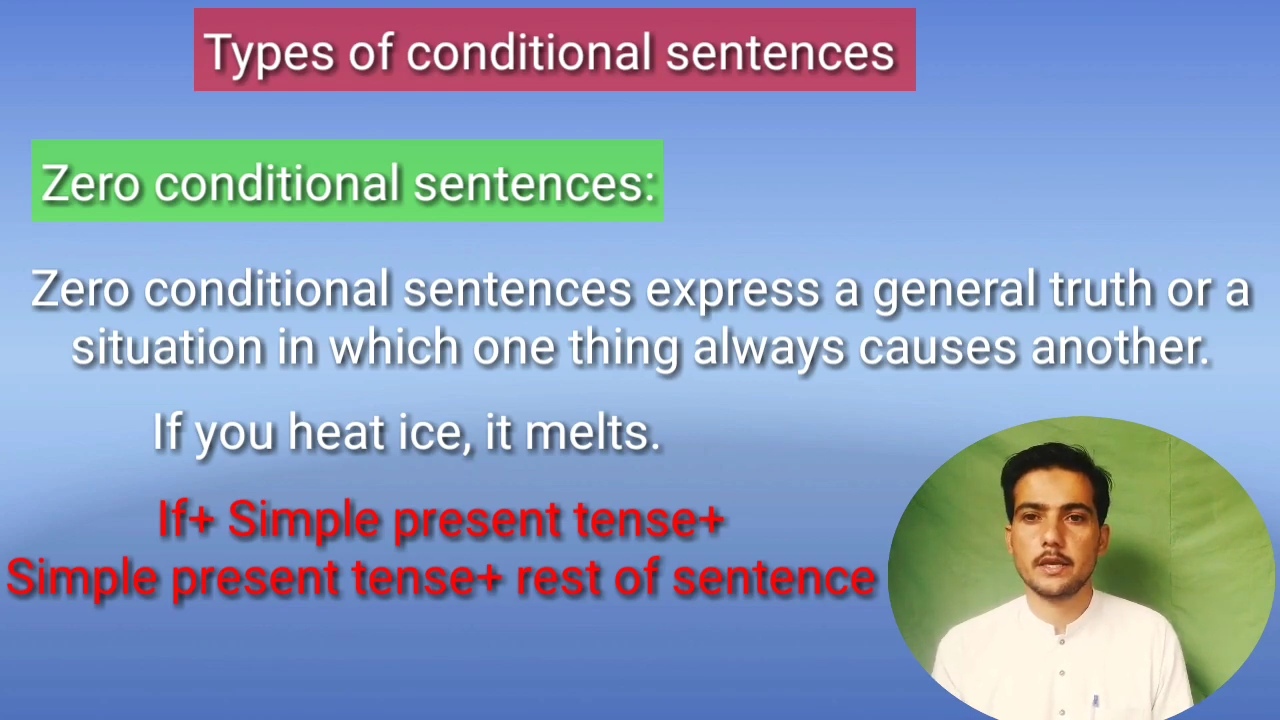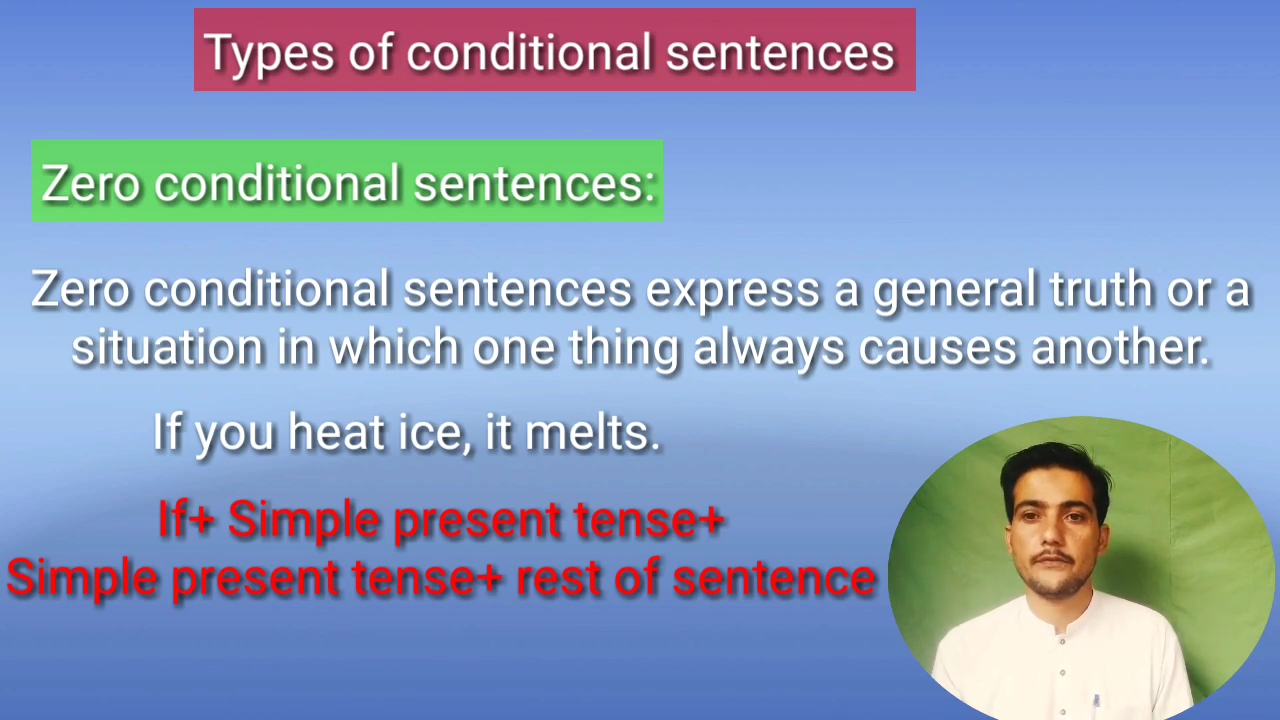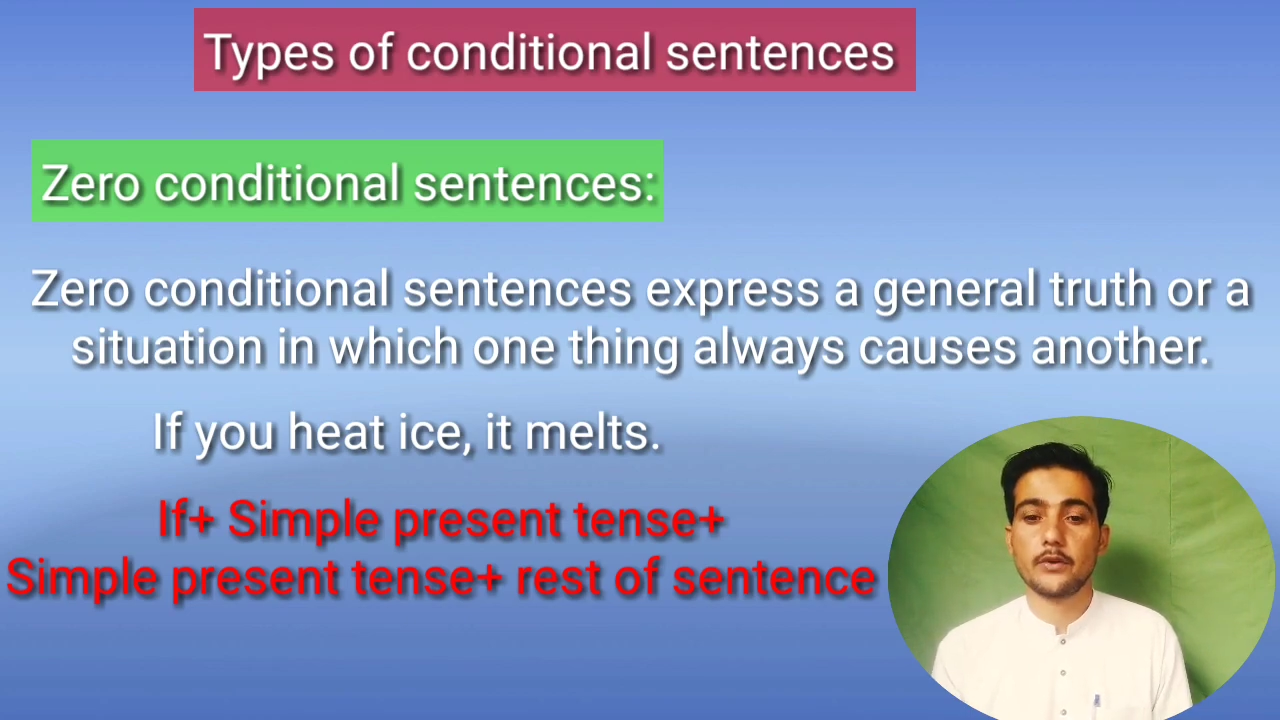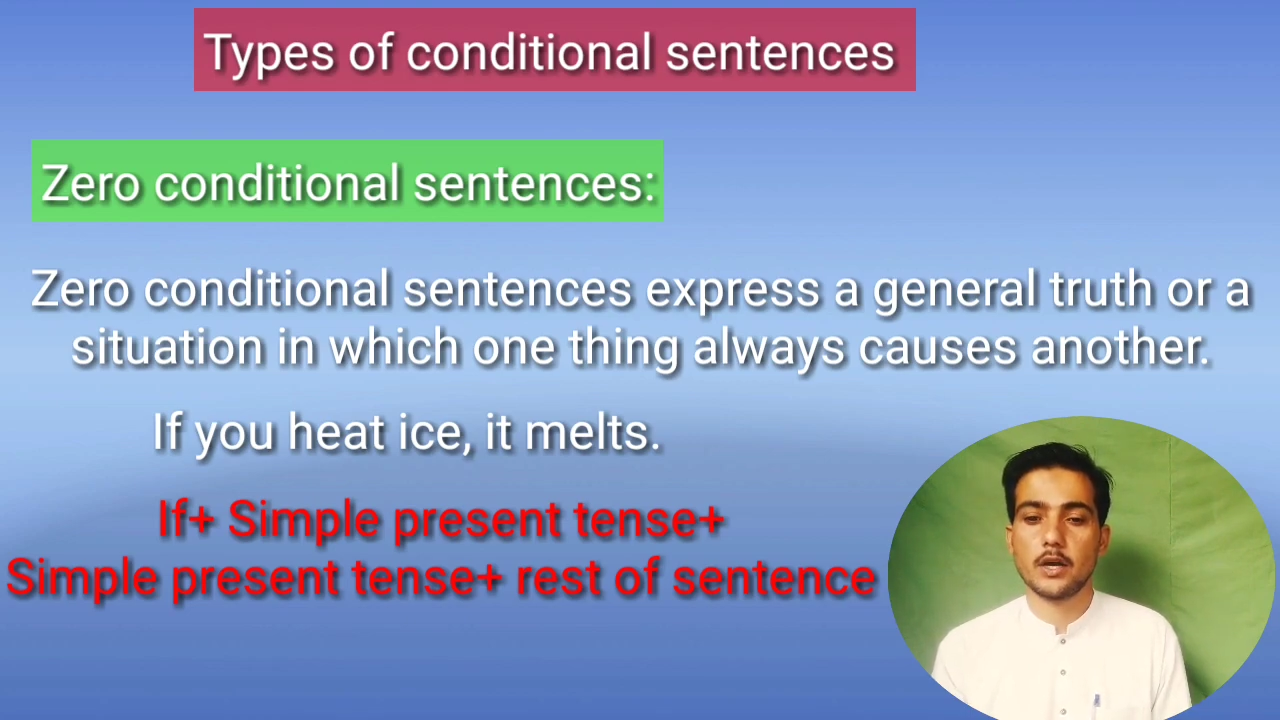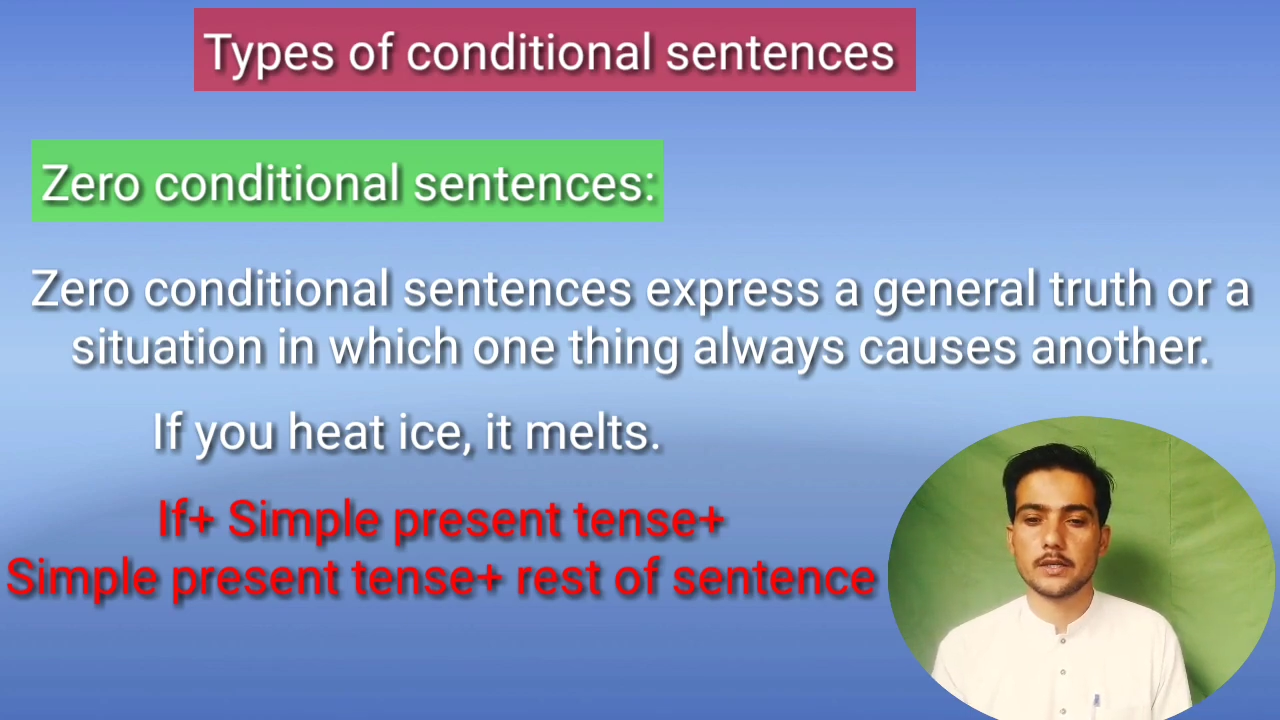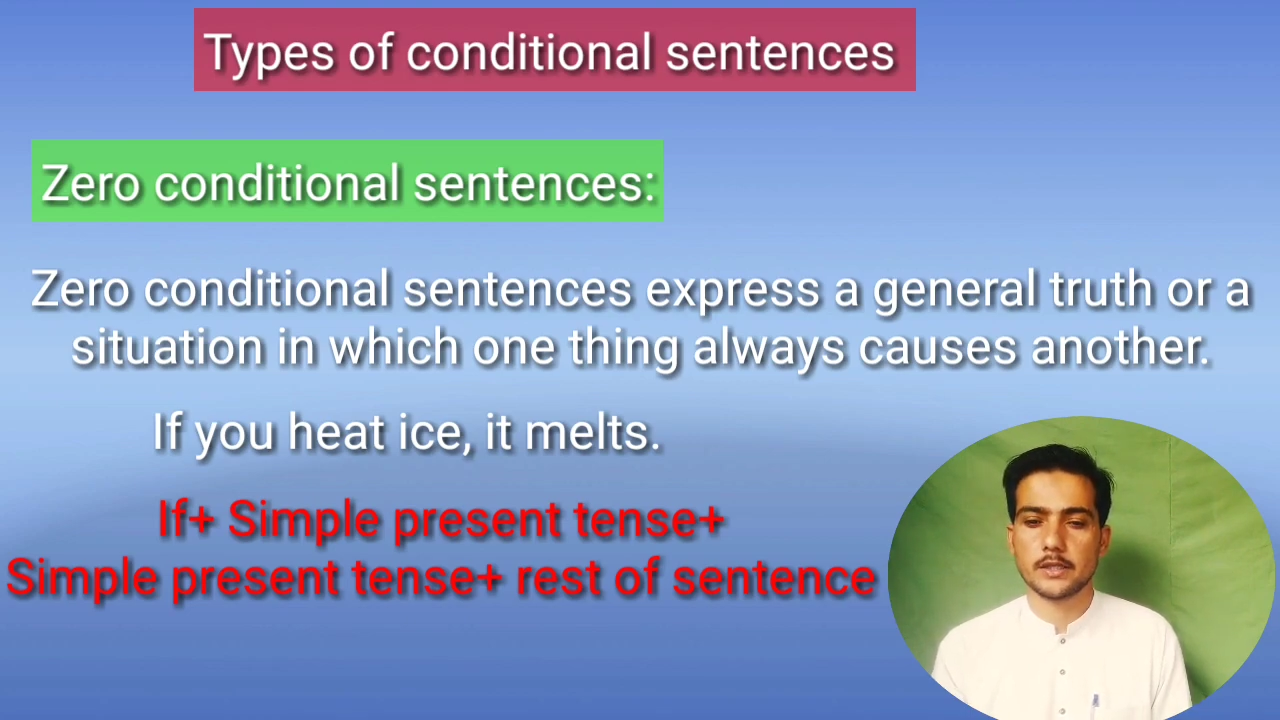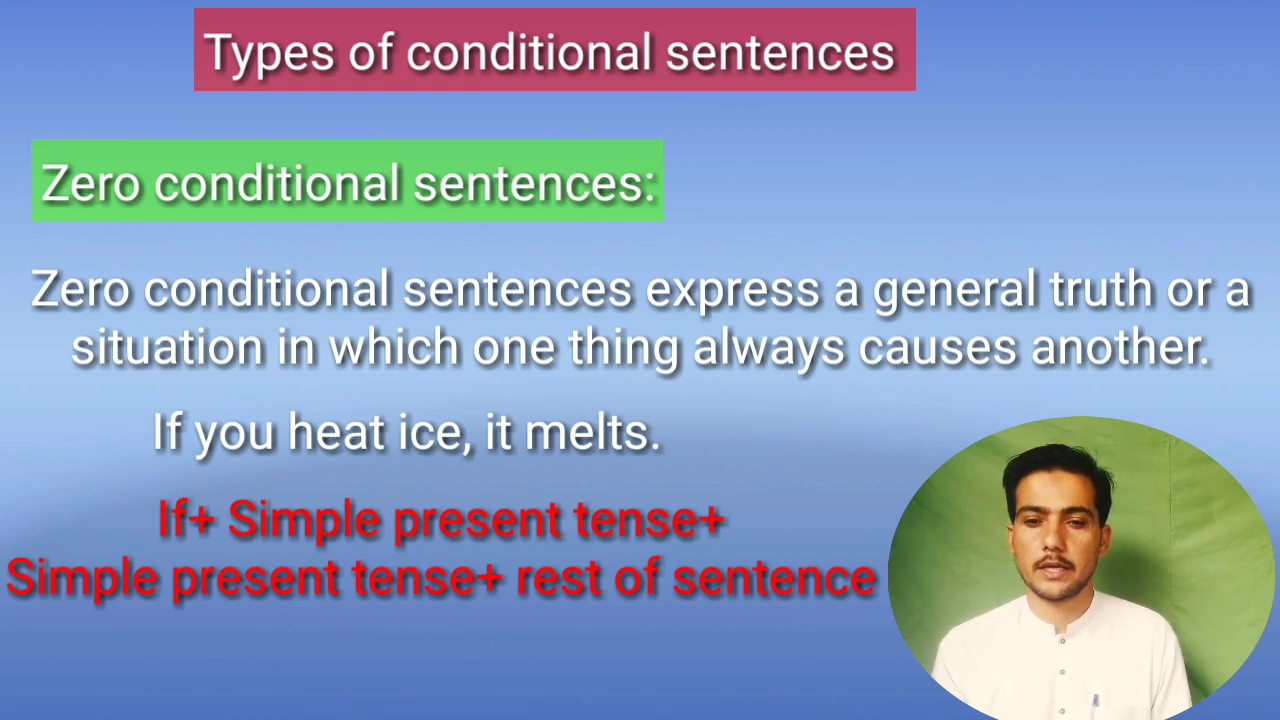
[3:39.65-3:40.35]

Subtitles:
if clause,